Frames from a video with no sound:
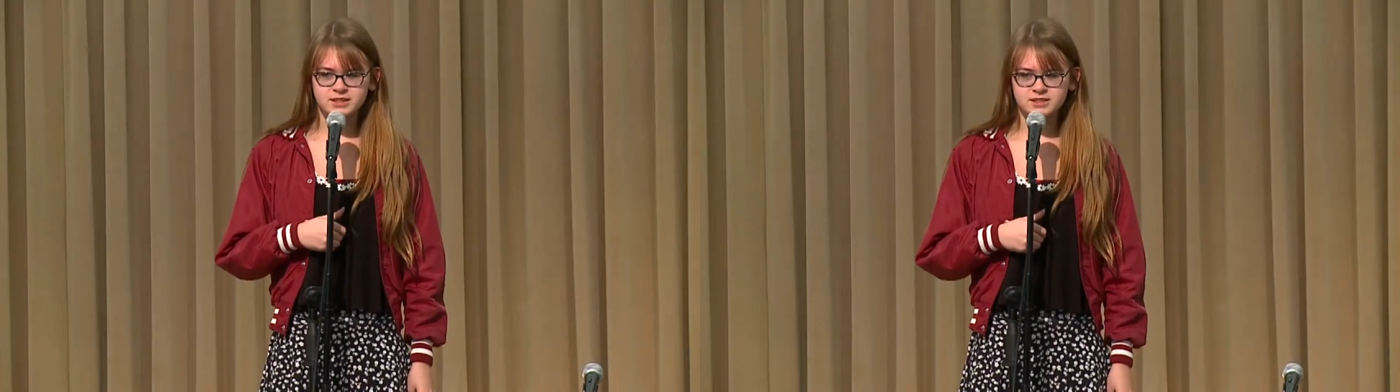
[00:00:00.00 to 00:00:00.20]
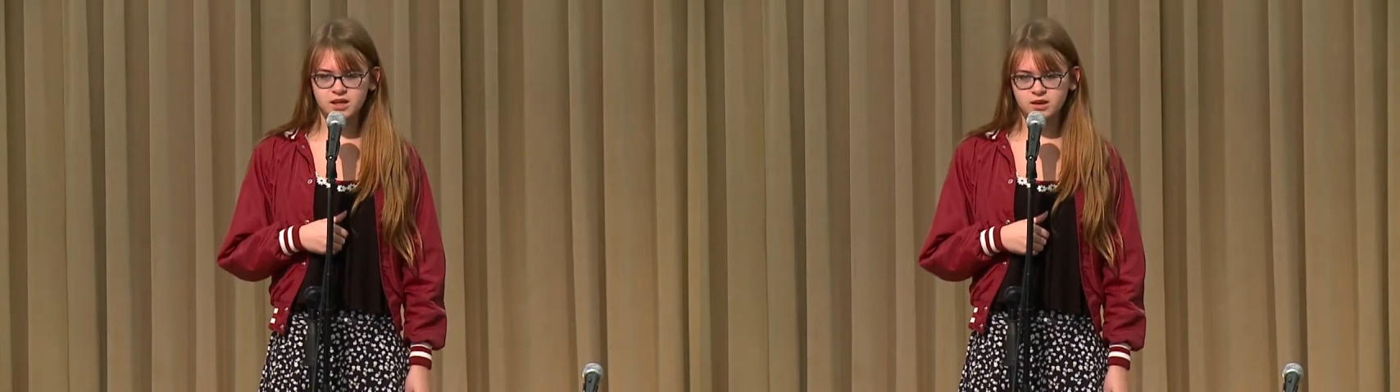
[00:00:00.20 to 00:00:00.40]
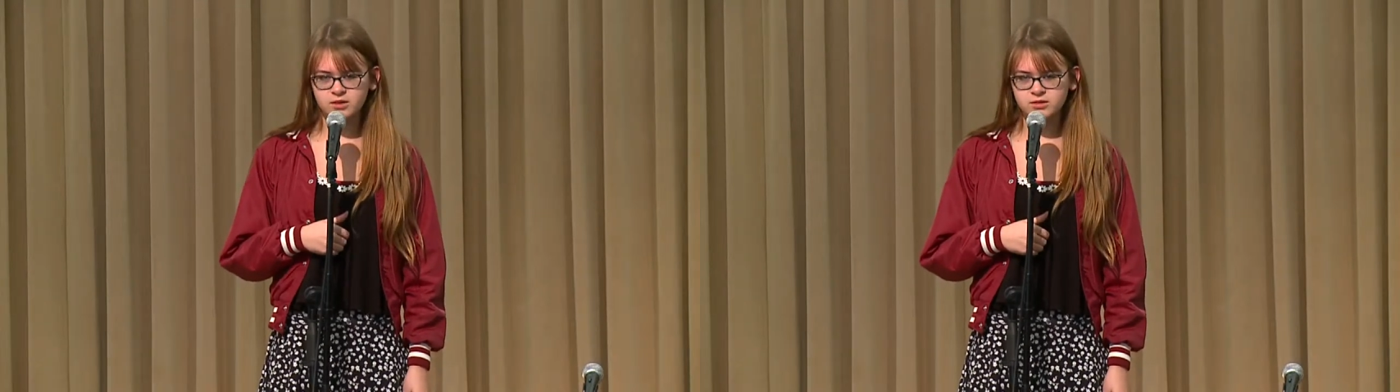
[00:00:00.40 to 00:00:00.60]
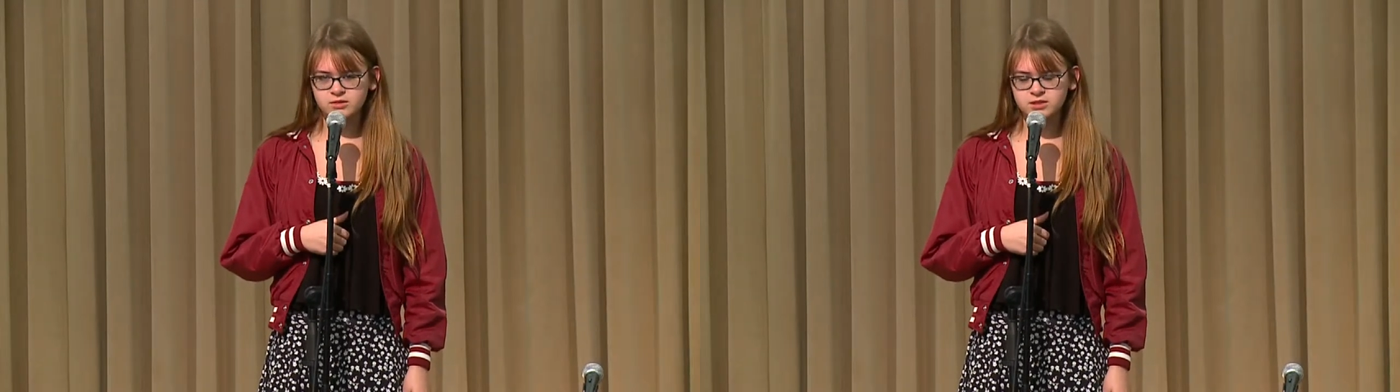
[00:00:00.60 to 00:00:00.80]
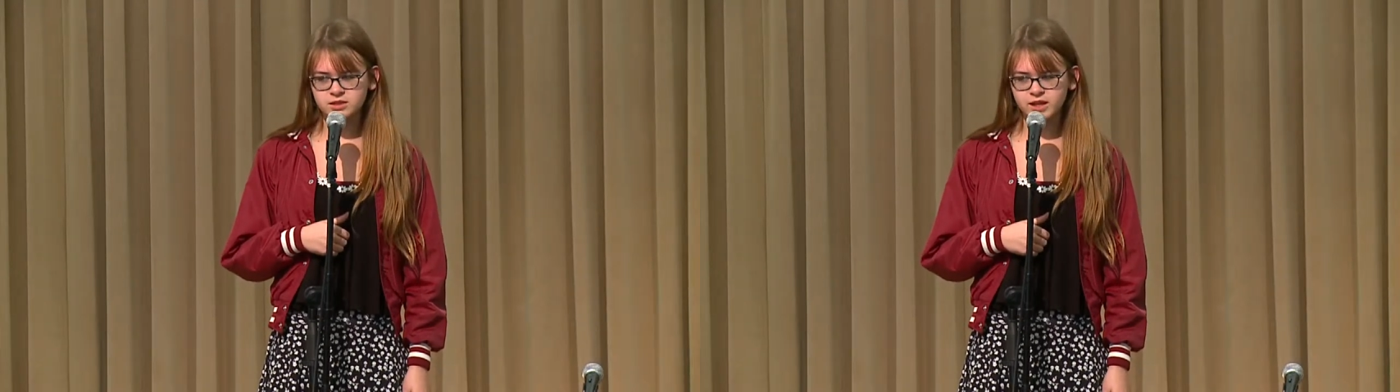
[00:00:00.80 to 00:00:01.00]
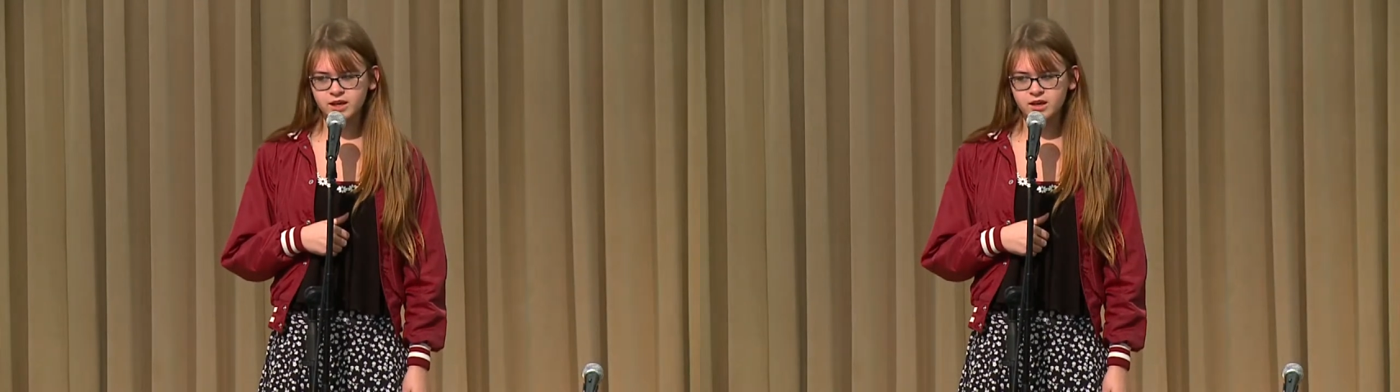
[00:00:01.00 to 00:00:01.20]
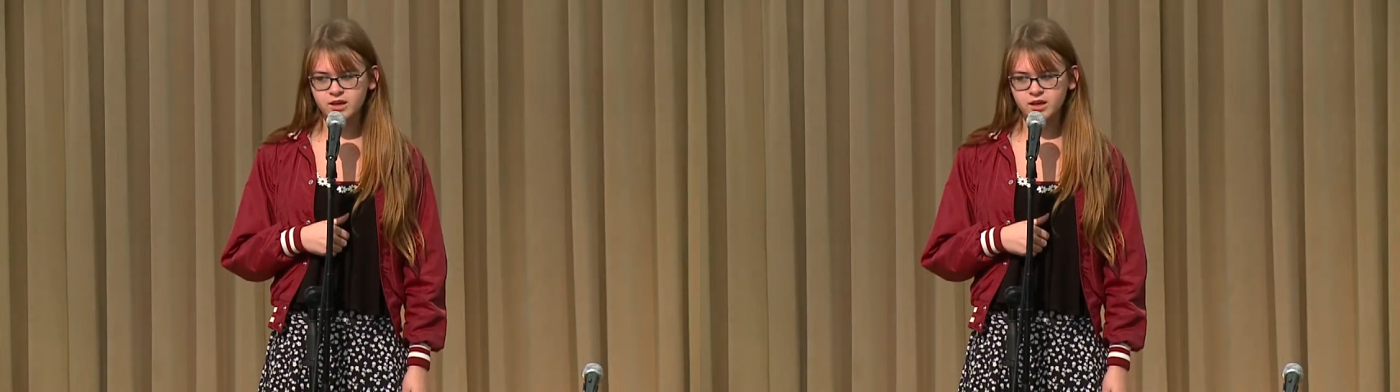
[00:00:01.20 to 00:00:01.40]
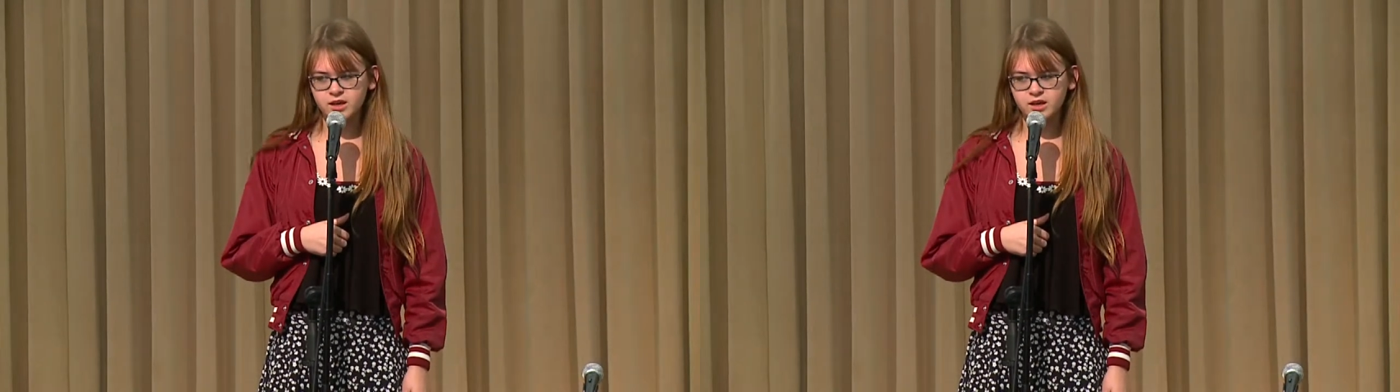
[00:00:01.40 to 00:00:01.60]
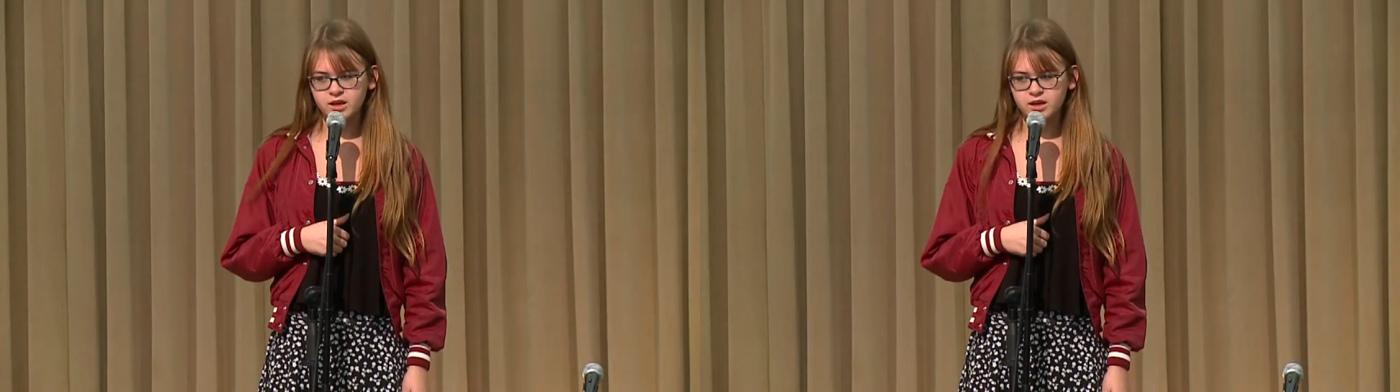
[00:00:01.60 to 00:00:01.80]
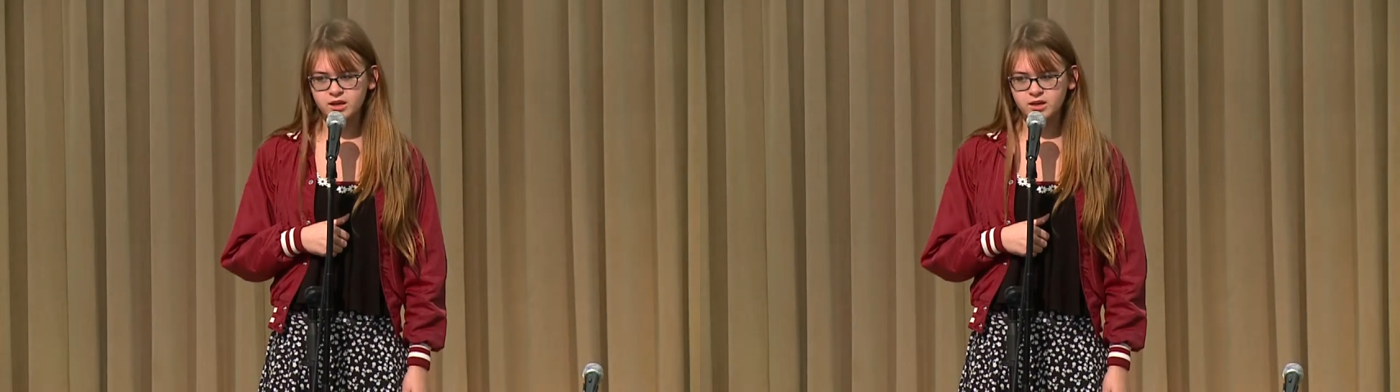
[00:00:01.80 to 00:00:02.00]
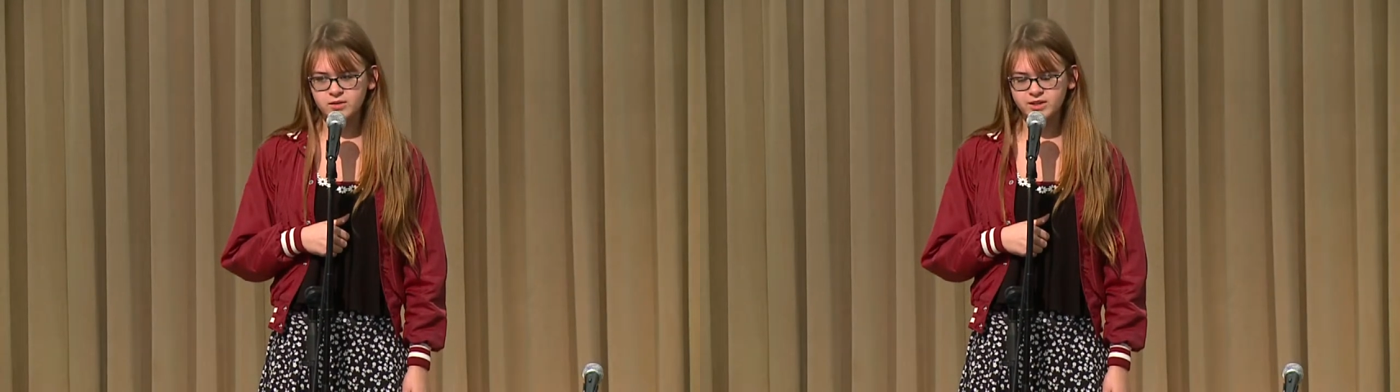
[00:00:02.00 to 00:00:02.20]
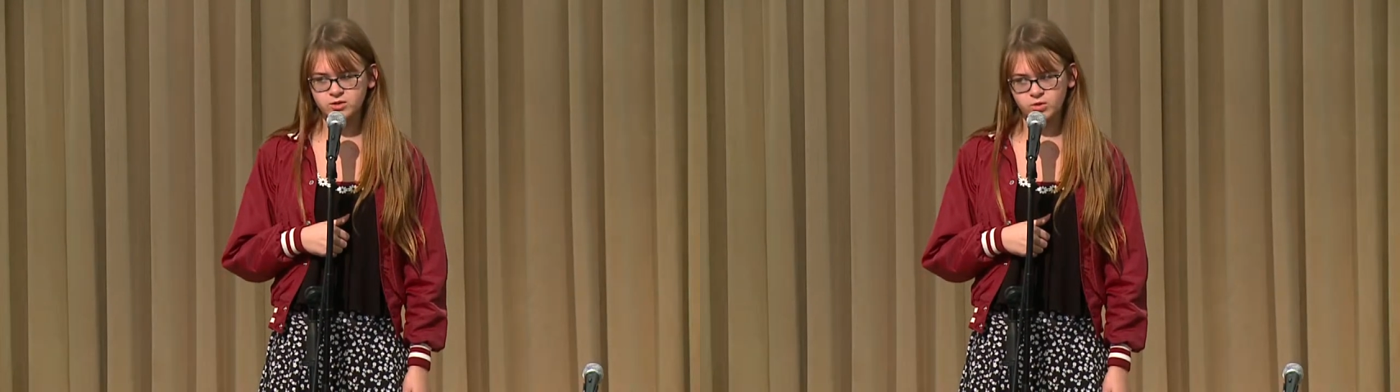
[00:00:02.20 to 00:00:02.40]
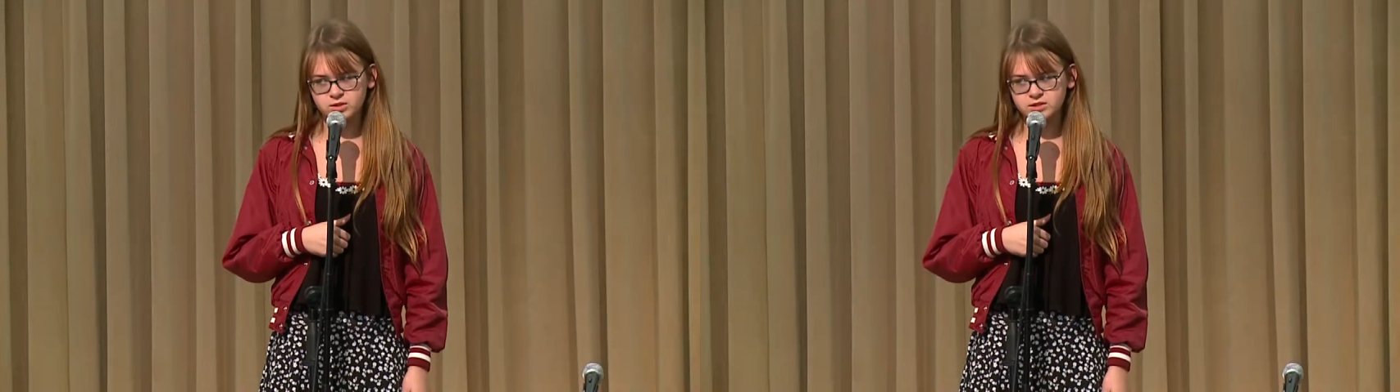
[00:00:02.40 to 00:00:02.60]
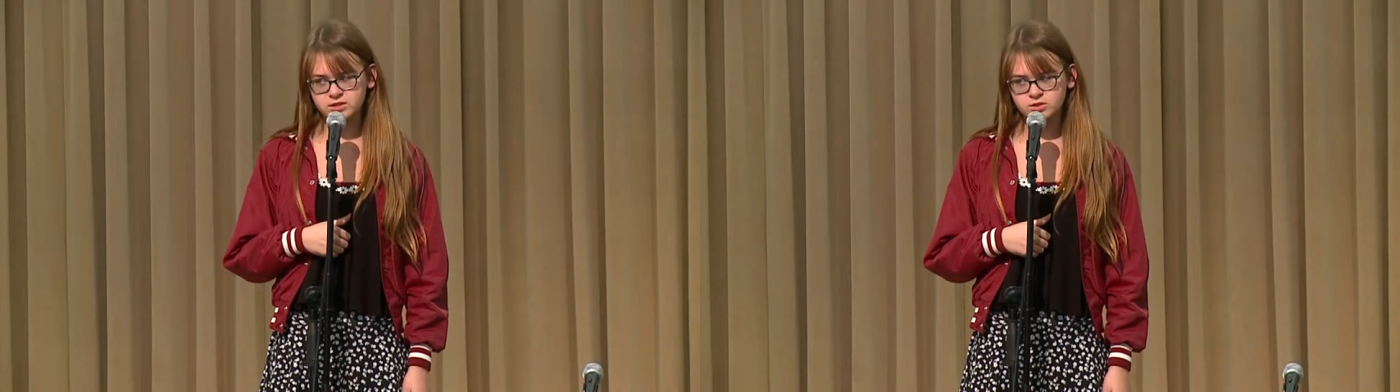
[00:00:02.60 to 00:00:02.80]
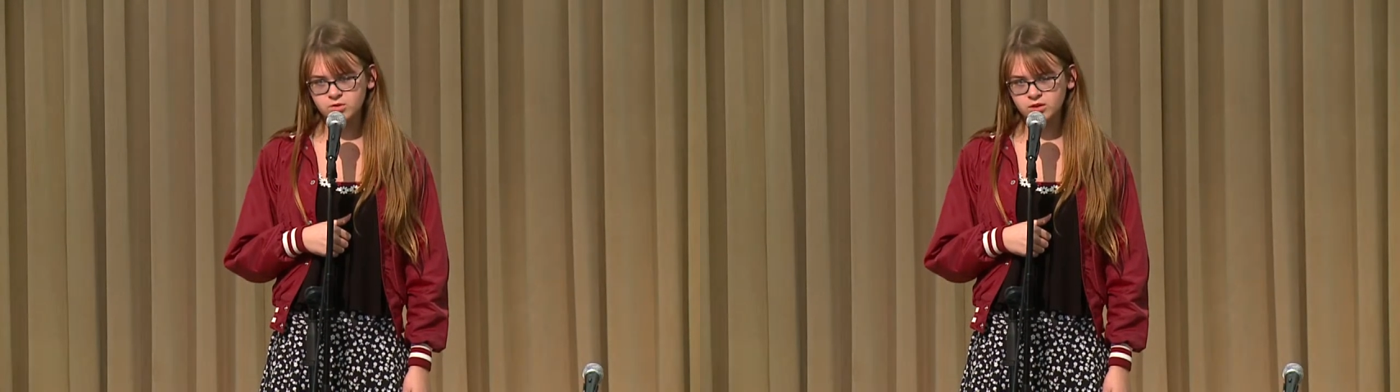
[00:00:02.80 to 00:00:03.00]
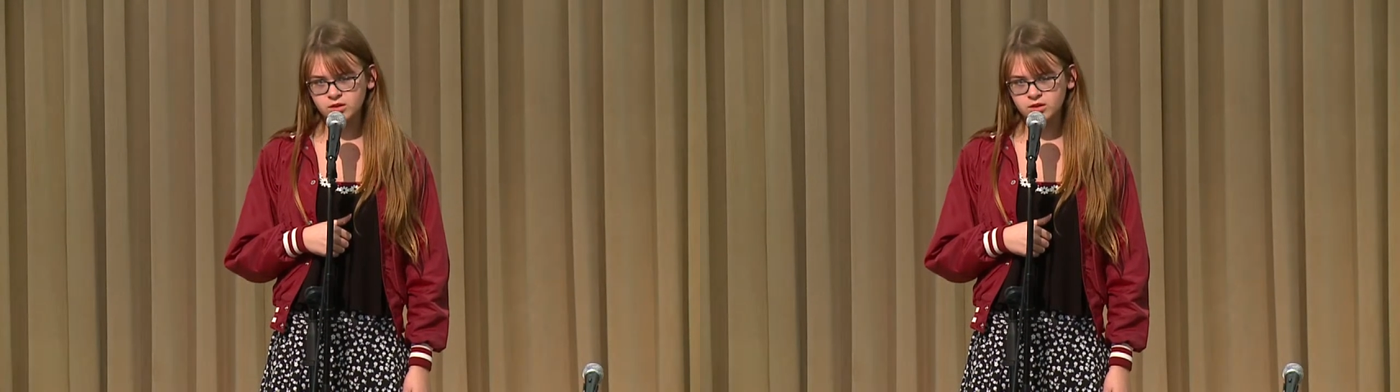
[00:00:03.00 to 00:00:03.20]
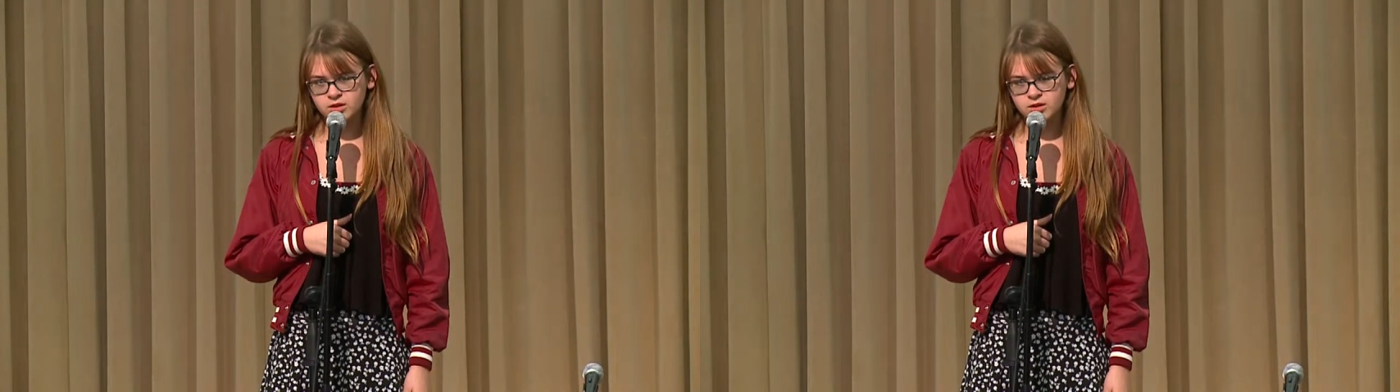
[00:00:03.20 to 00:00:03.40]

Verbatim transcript: so, do you like ride your horse to school.